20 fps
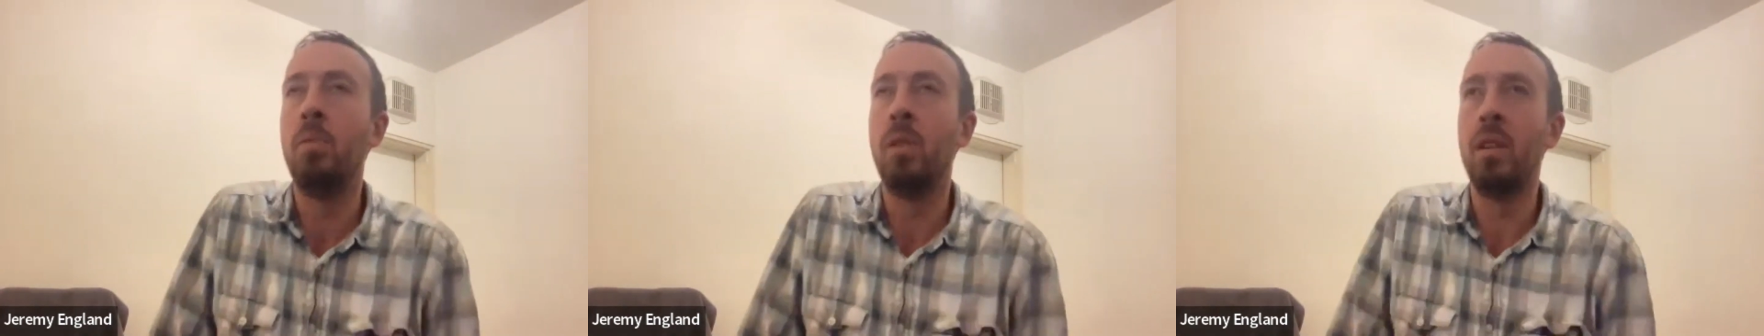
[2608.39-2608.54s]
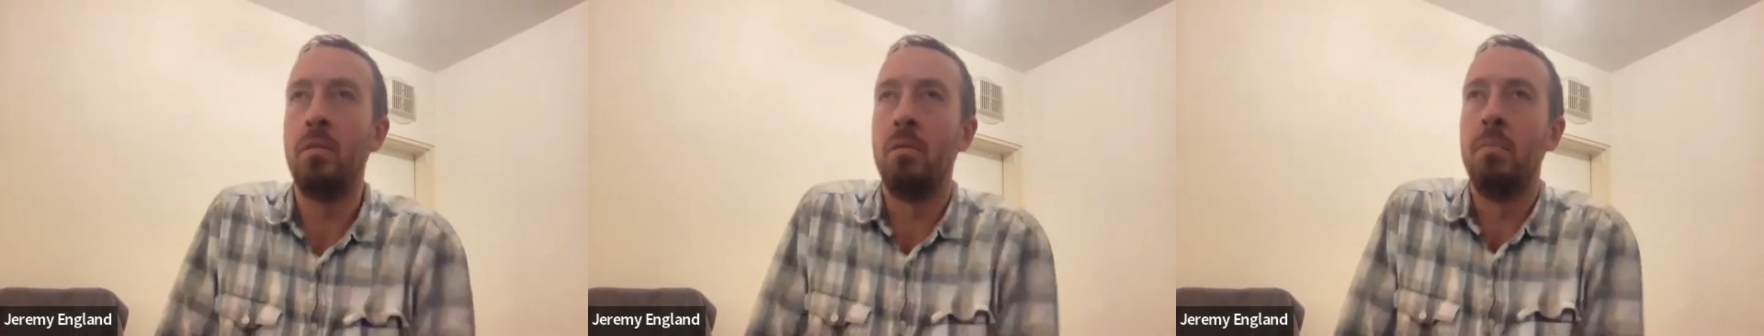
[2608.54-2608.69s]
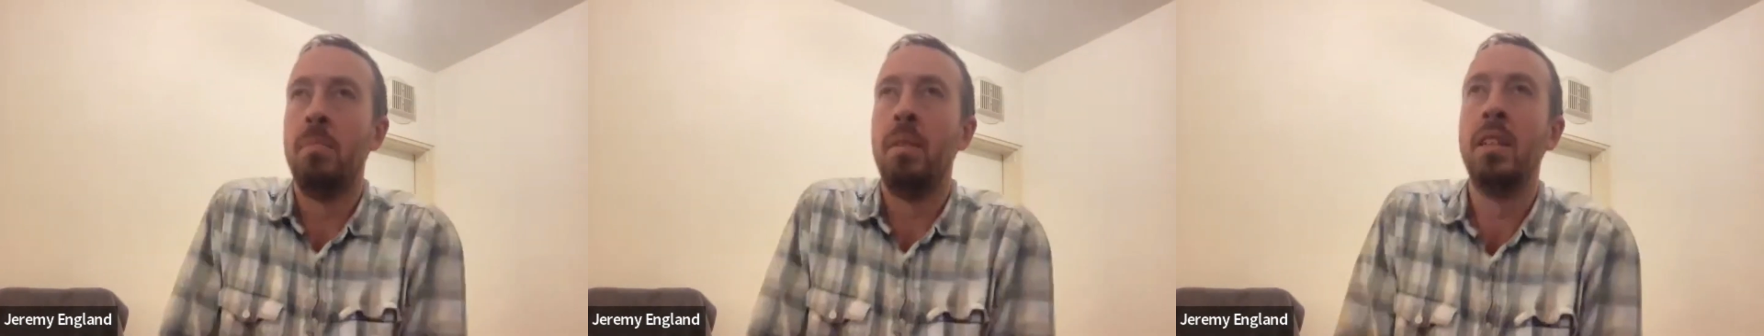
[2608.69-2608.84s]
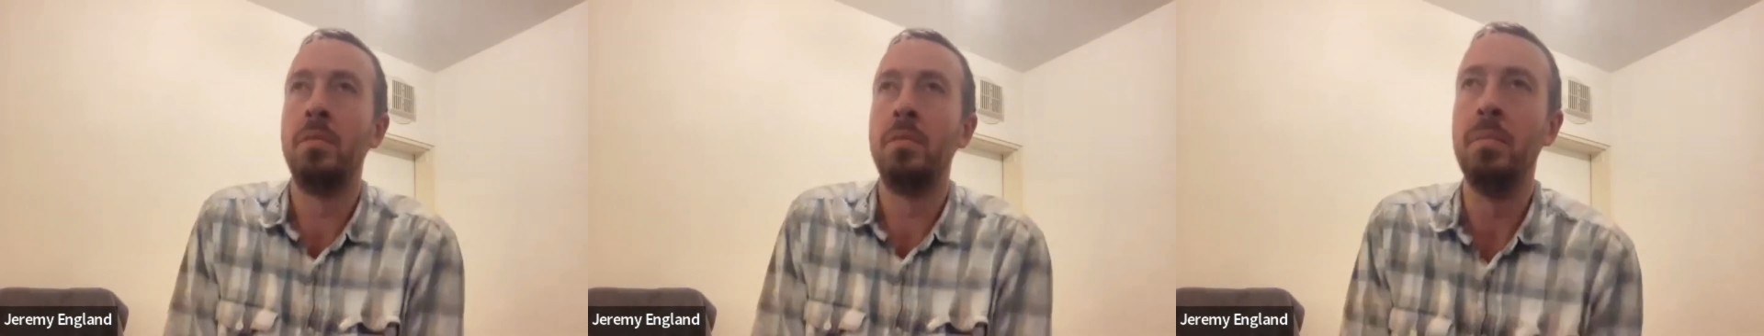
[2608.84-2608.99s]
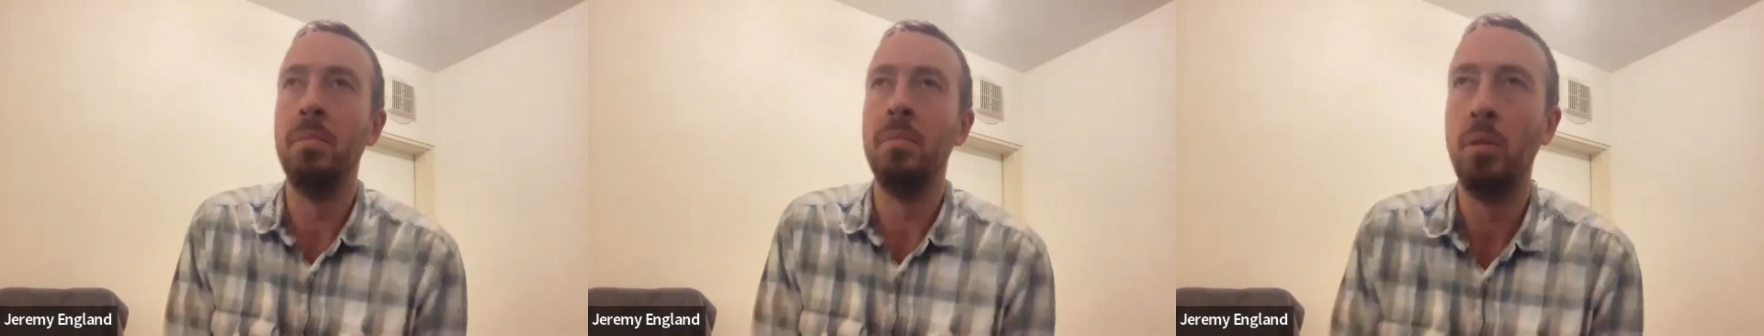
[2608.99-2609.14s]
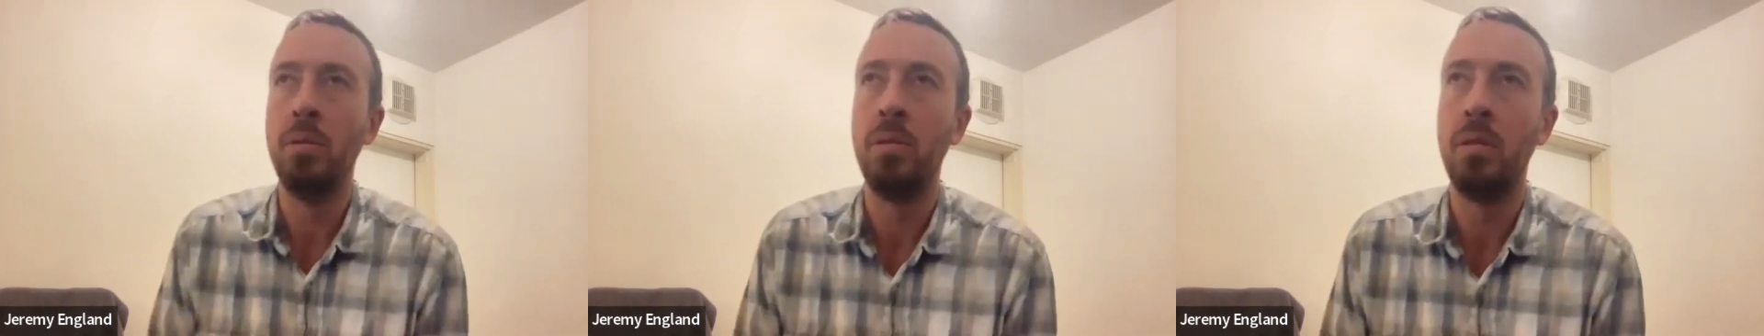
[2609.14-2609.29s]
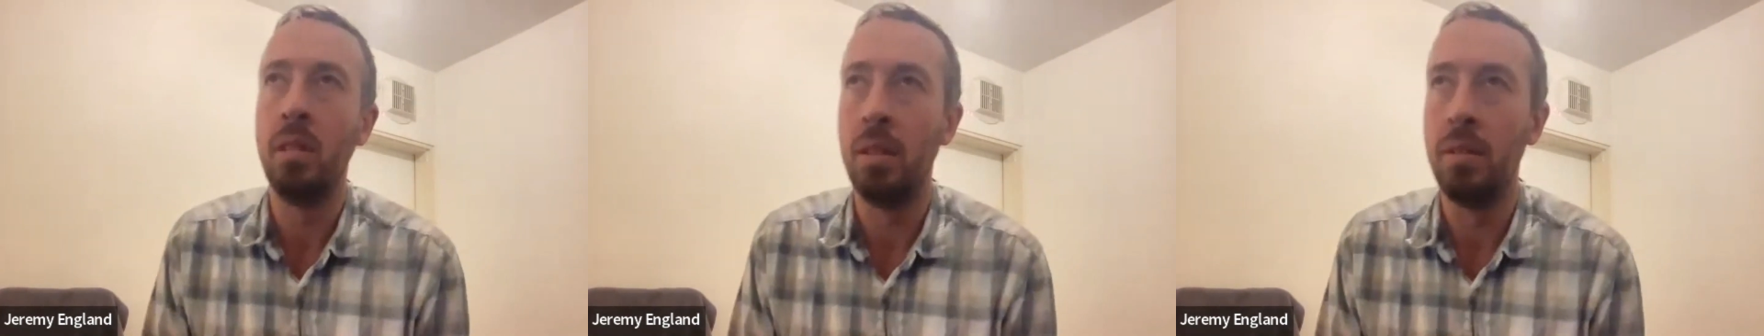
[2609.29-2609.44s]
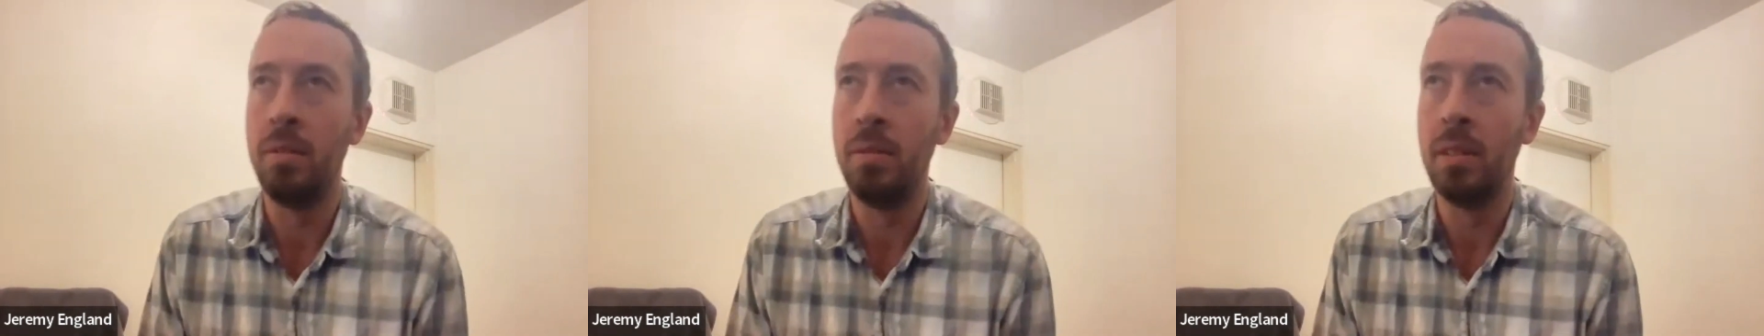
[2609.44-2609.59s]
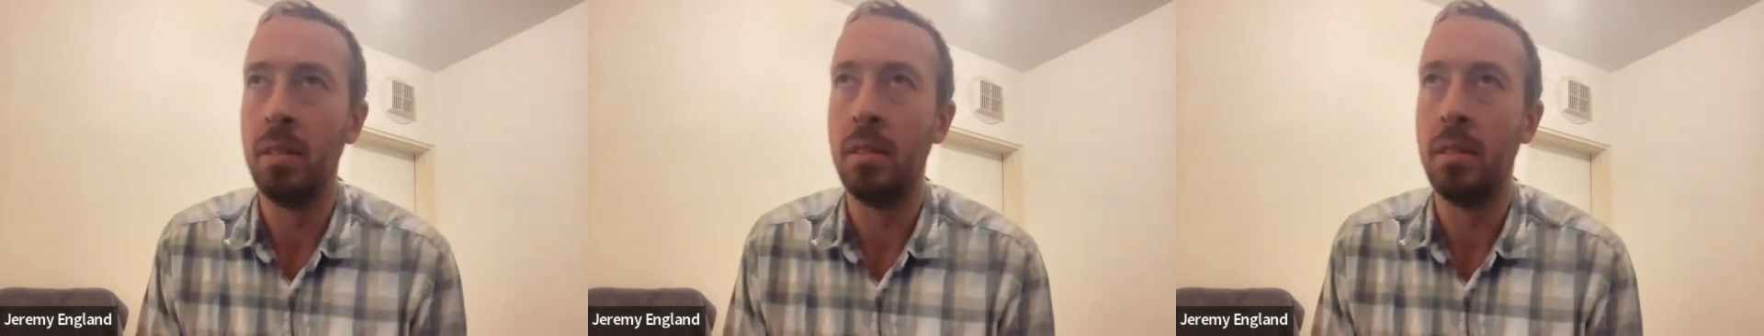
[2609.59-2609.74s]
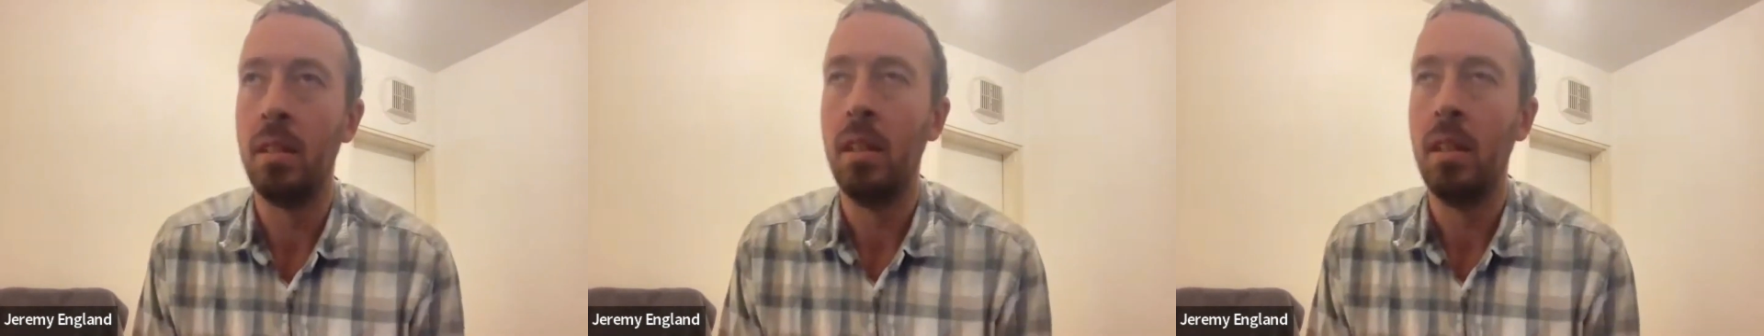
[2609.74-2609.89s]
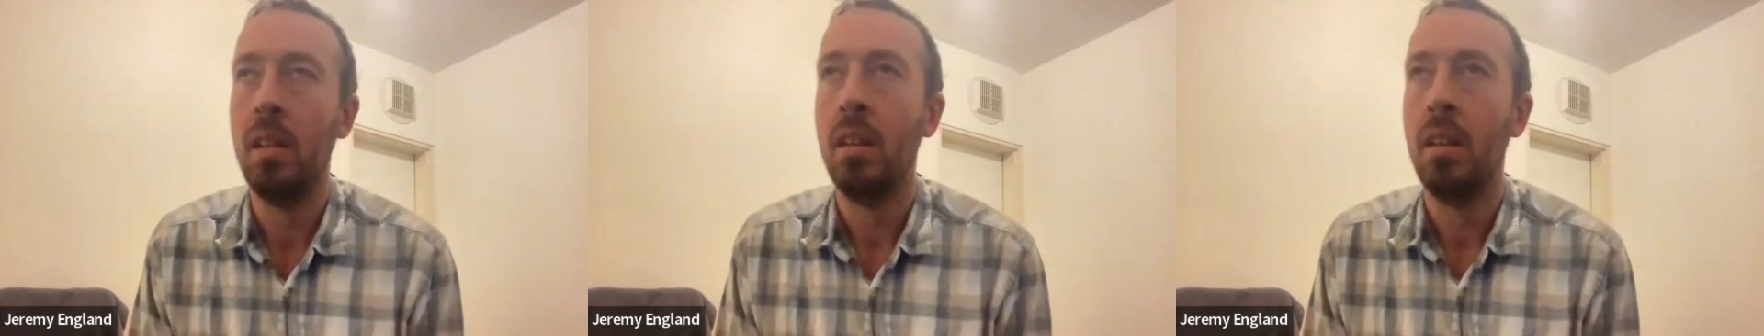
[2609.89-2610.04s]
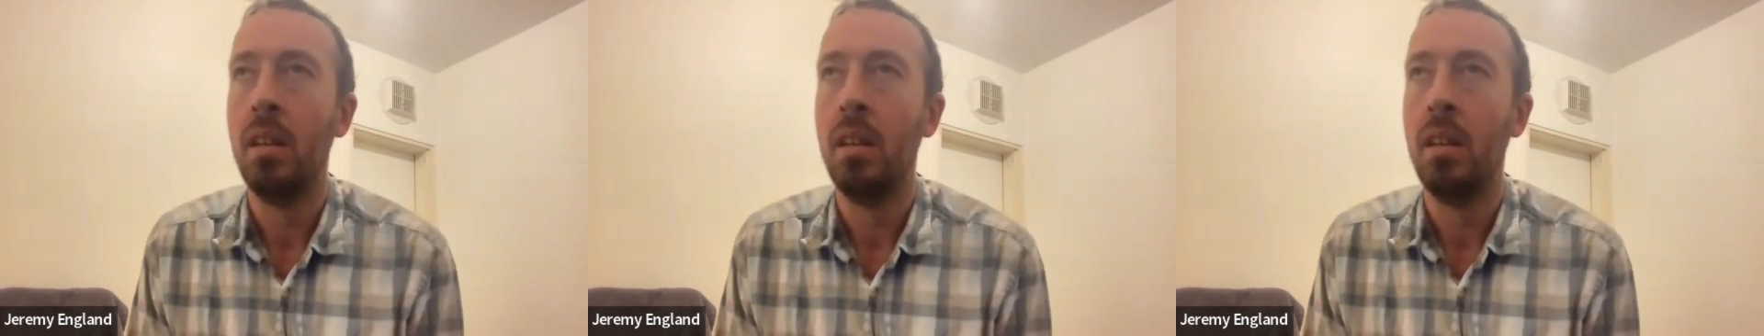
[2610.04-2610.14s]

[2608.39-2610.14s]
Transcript: what it reminds me most of is